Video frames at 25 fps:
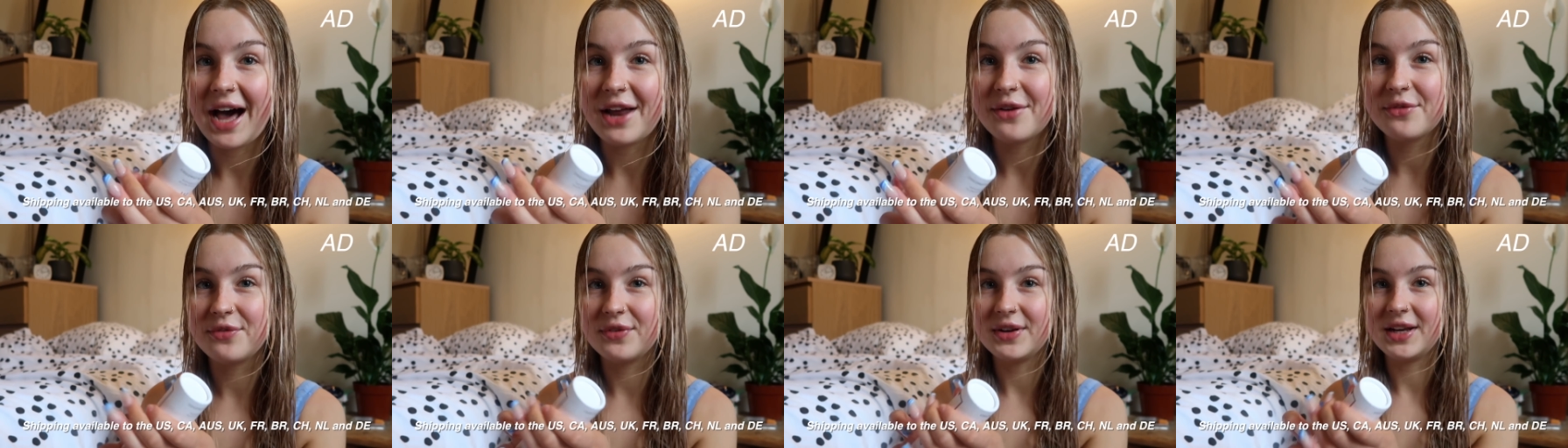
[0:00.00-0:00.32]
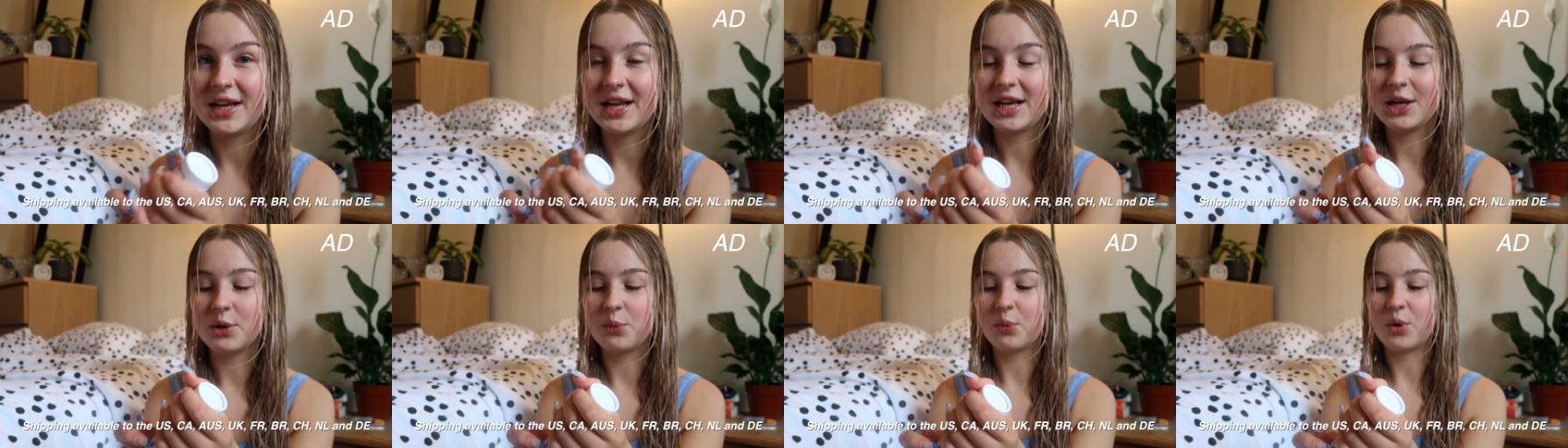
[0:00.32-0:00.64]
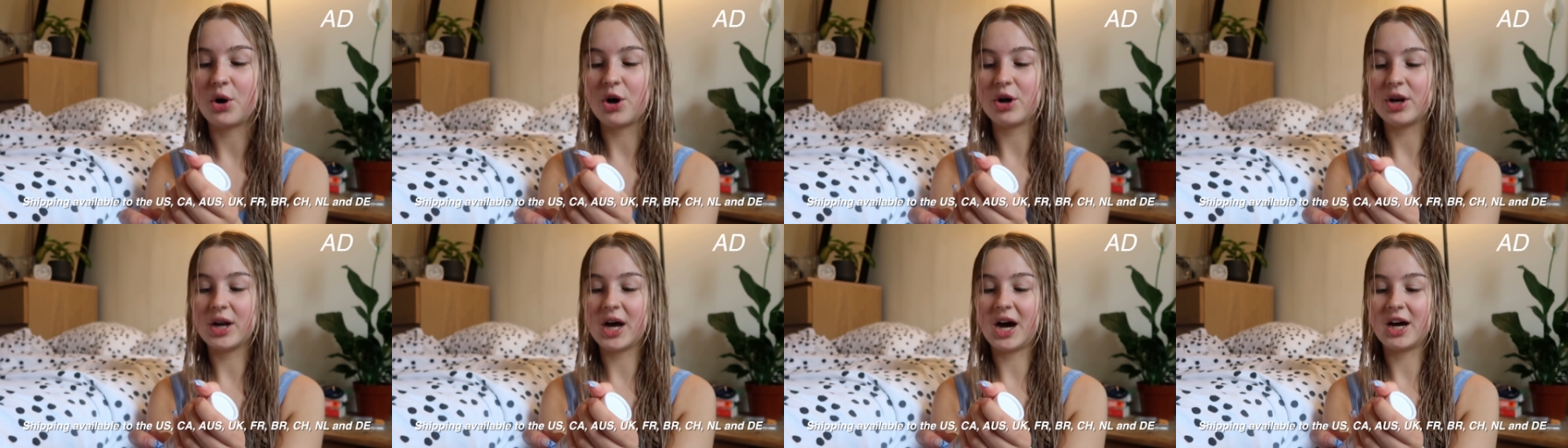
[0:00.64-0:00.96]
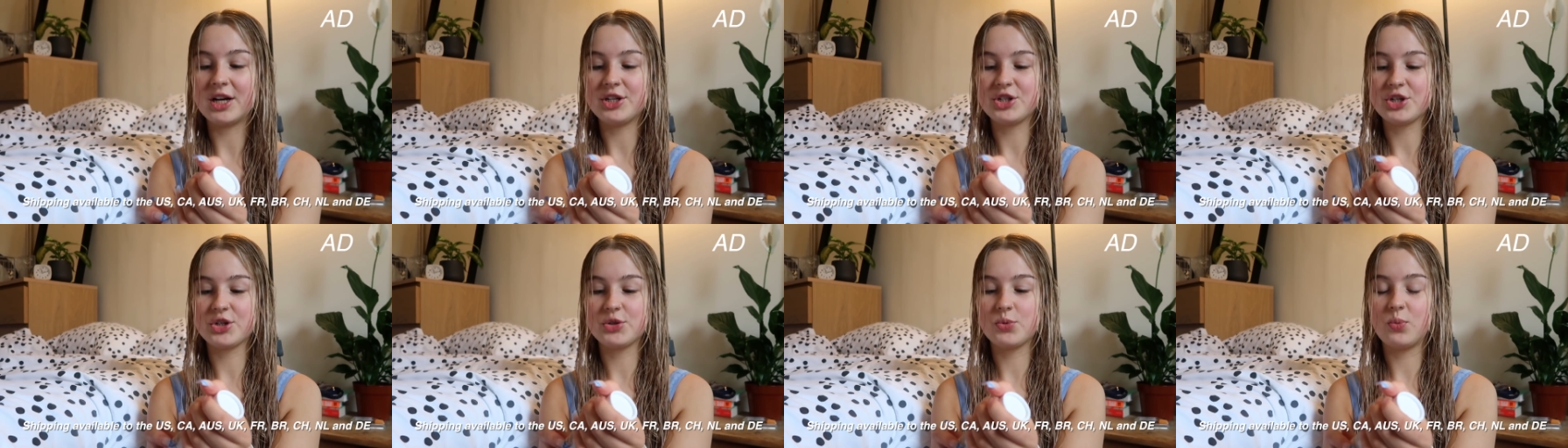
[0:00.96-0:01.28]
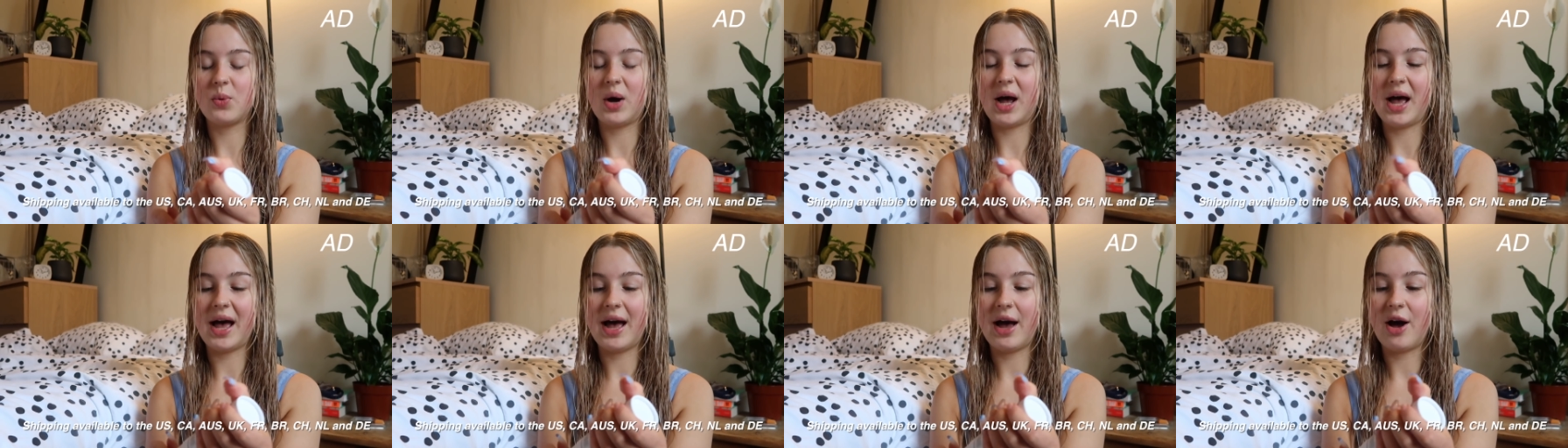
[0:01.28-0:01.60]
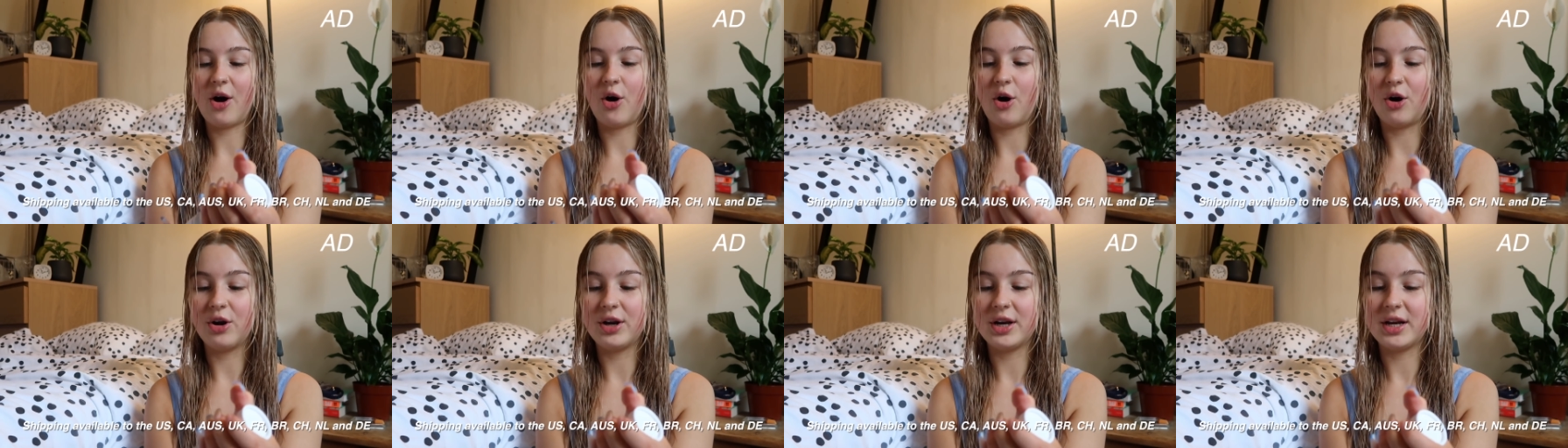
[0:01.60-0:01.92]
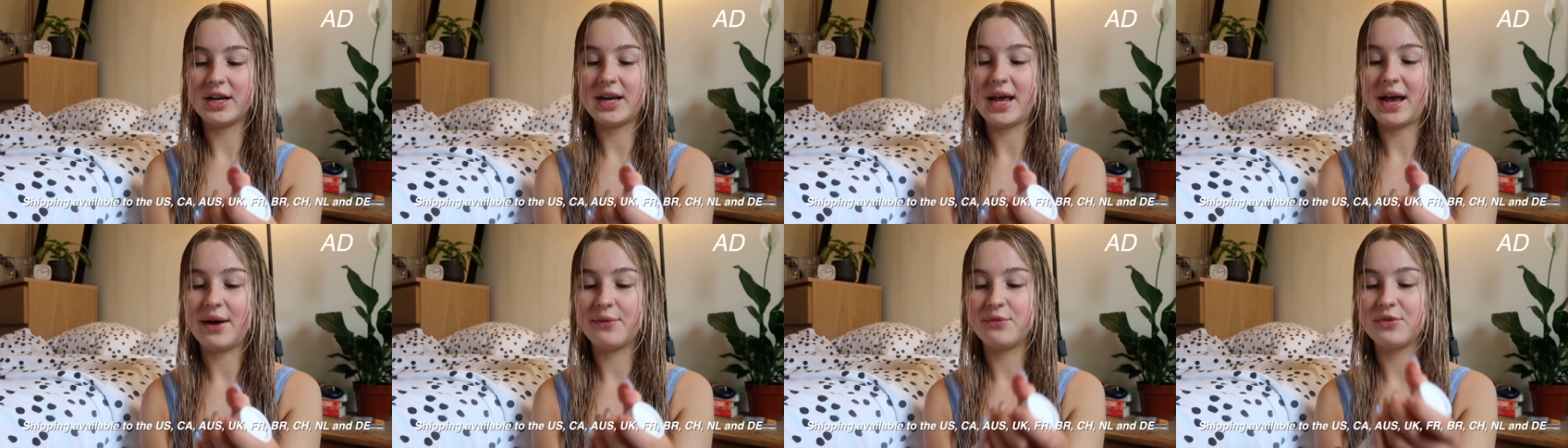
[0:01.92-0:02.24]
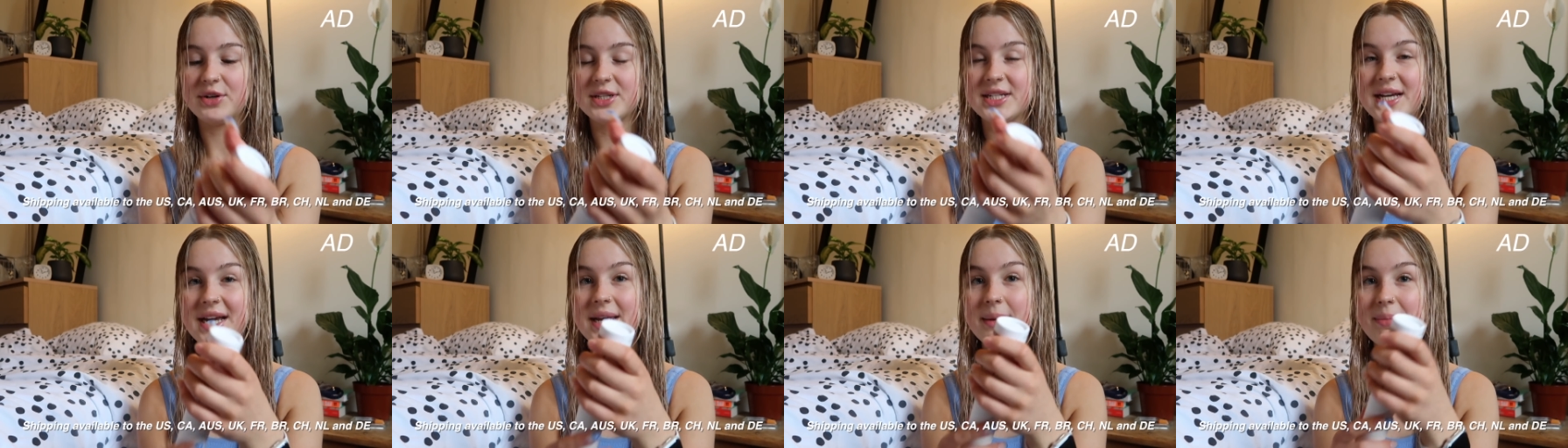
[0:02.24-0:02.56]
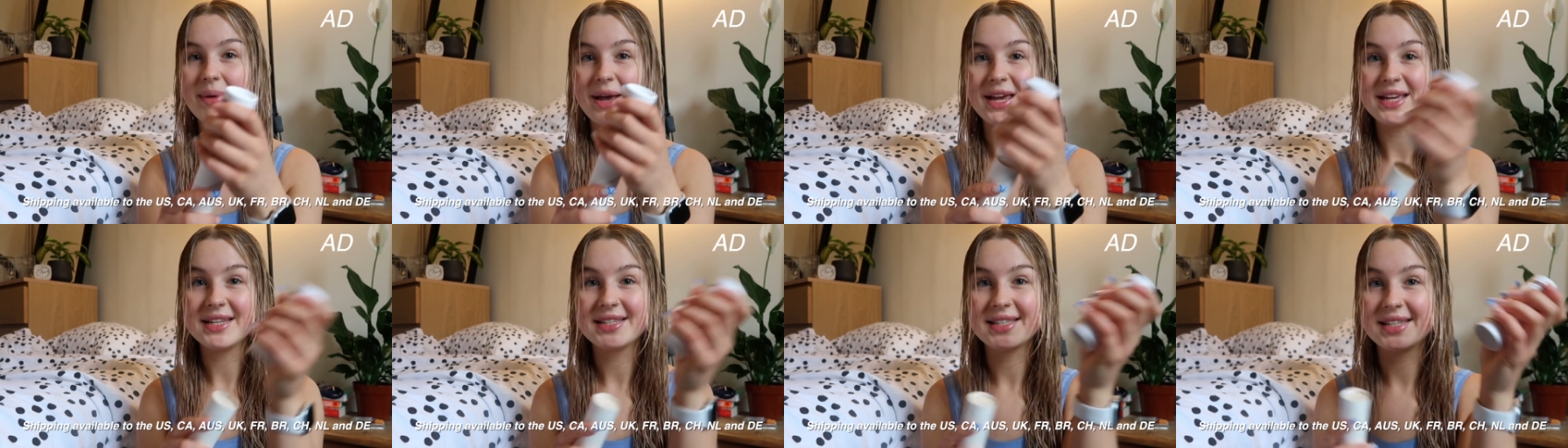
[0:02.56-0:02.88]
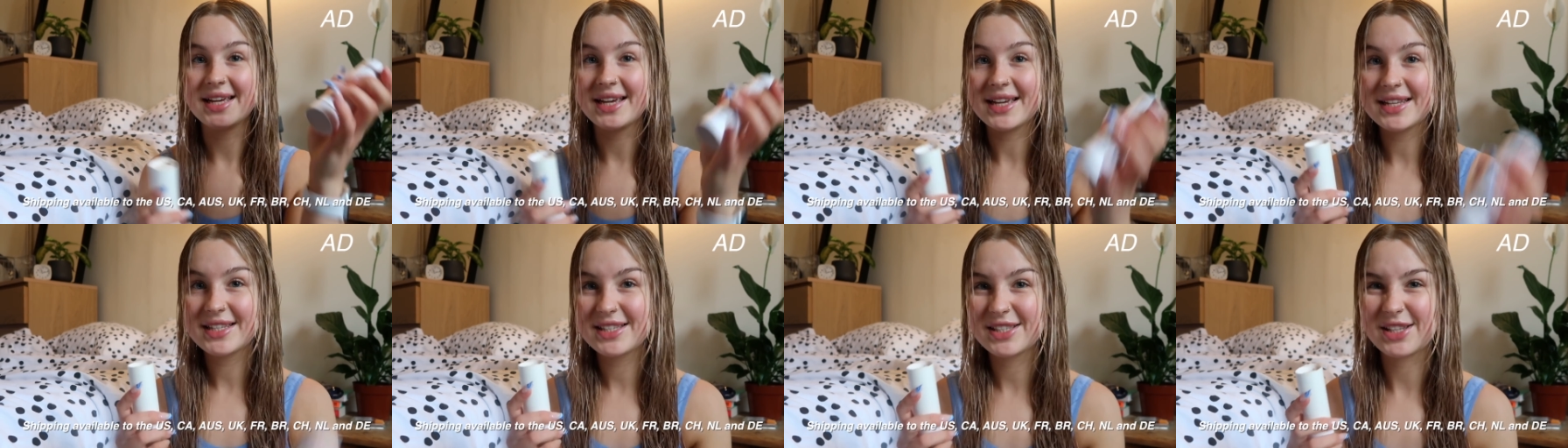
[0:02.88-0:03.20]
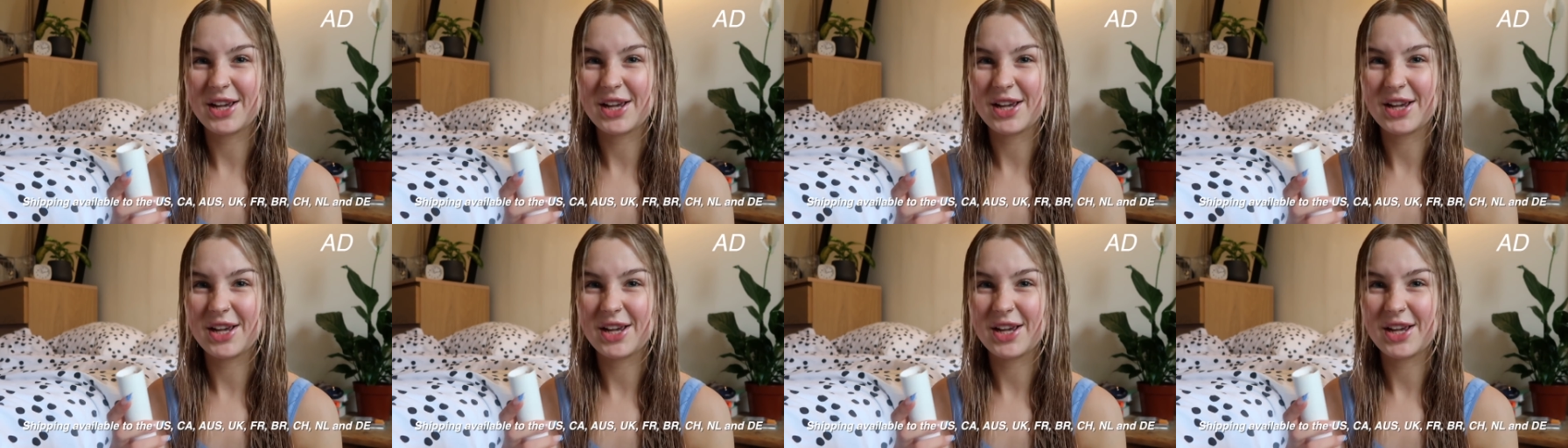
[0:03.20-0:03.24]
and vanilla one I just wear on an everyday basis,